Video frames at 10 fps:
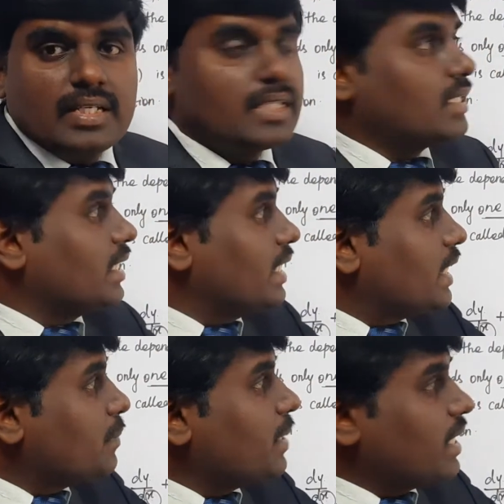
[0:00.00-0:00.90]
the
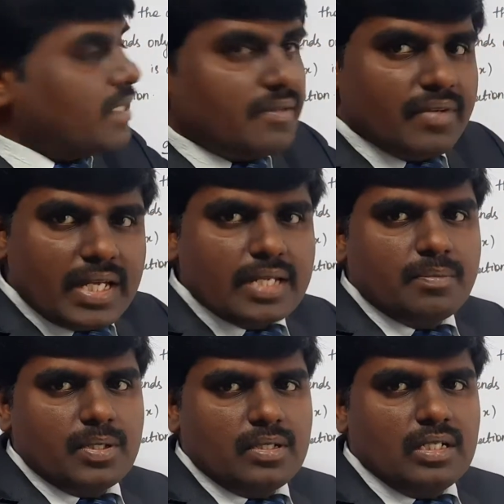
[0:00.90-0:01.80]
dependent
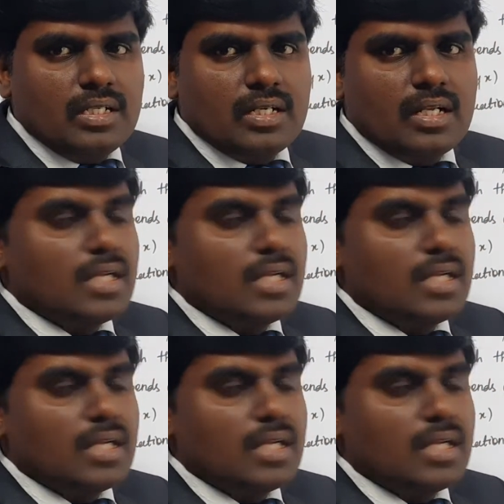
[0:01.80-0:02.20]
variable